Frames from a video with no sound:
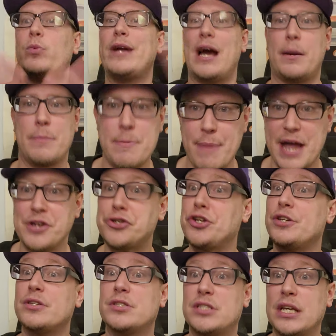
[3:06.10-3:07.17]
we got to be
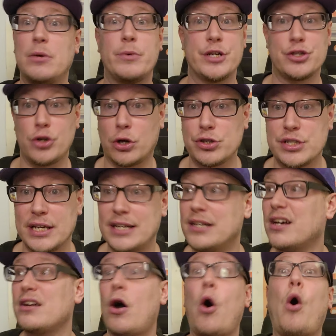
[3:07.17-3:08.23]
patient and see when it's all said and
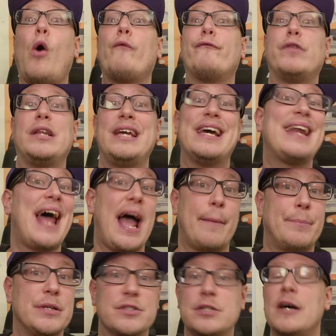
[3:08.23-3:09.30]
done. Hopefully it
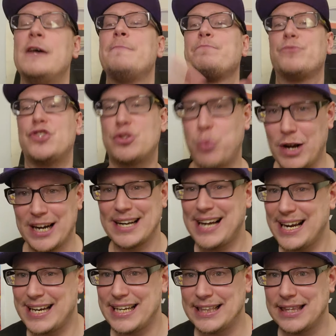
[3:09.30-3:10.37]
happens. Just want to
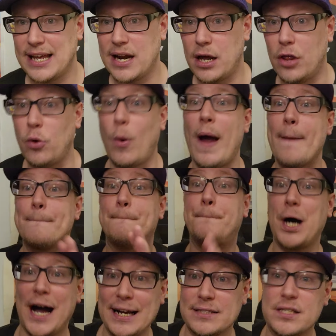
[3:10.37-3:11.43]
kind of get that out of the way.
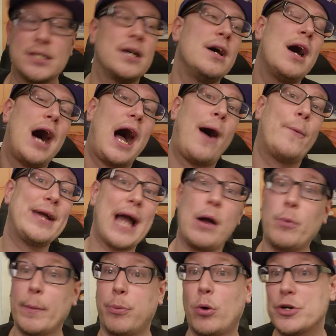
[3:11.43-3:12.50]
But we
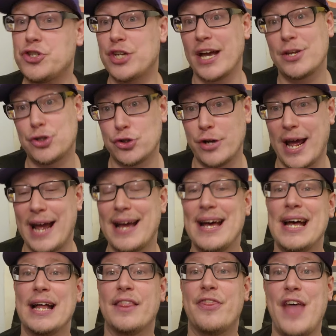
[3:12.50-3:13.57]
got reports yesterday
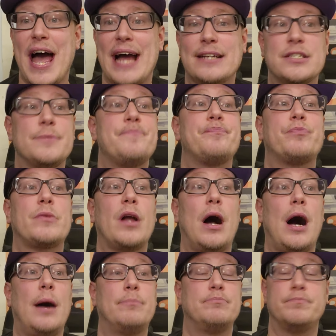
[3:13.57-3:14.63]
that
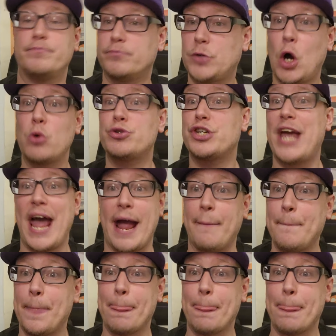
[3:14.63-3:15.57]
Coach K